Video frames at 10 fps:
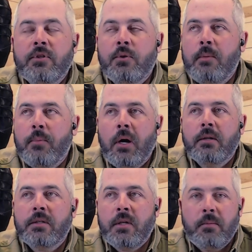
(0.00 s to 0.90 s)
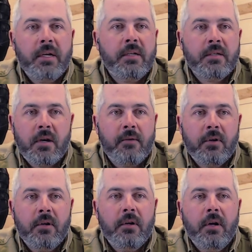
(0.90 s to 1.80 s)
So I bought somebody's
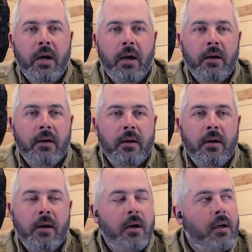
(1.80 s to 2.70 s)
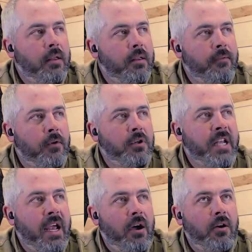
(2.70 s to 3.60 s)
cover, and the first
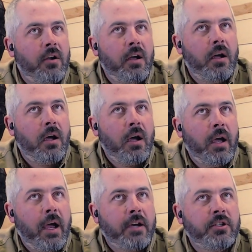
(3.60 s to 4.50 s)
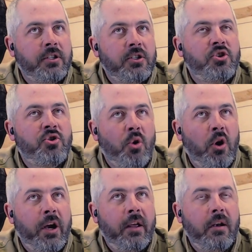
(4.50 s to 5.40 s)
day out, I actually
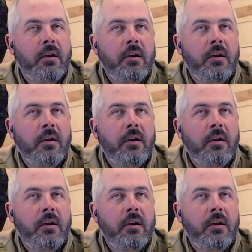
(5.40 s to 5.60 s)
destroyed it.